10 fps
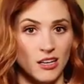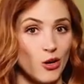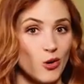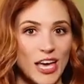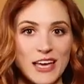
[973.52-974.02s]

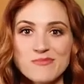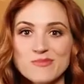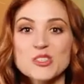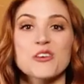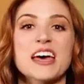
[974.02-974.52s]
Okay,
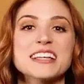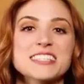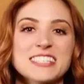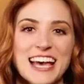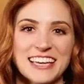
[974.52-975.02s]
so
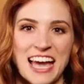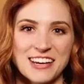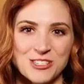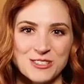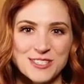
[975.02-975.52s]
that's attack
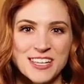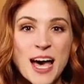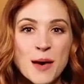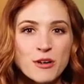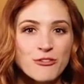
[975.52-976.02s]
actions.
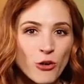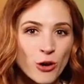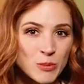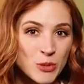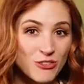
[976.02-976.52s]

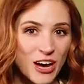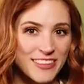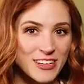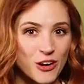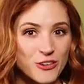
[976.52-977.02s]
Before we move
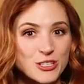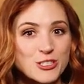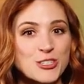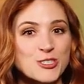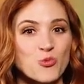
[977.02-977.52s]
on though,
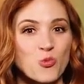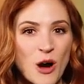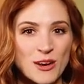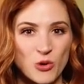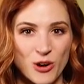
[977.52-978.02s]
there's just
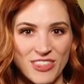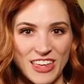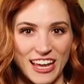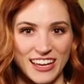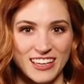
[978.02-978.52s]
one more
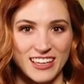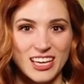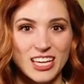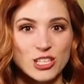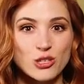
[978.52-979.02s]
thing.
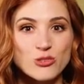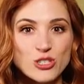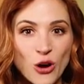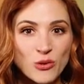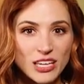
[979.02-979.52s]
You
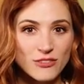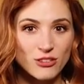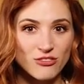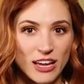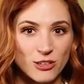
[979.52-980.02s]
don't give
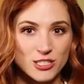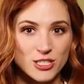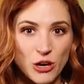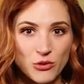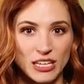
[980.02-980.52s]
your fighter a
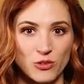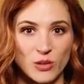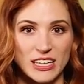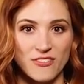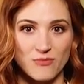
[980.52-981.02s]

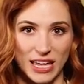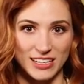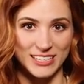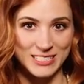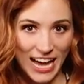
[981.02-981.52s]
token when they've
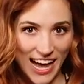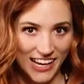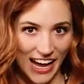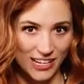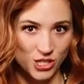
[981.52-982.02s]
made an
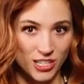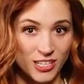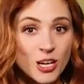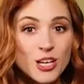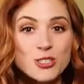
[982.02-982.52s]
attack
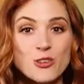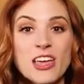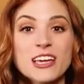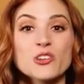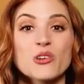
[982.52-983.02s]
action, so
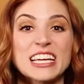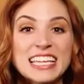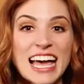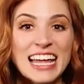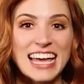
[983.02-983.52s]
they can do it
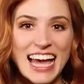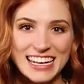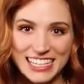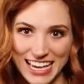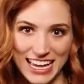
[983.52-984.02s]
again
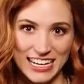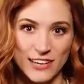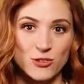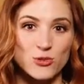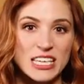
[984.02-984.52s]
and again
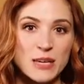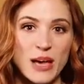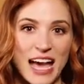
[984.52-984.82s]
if you keep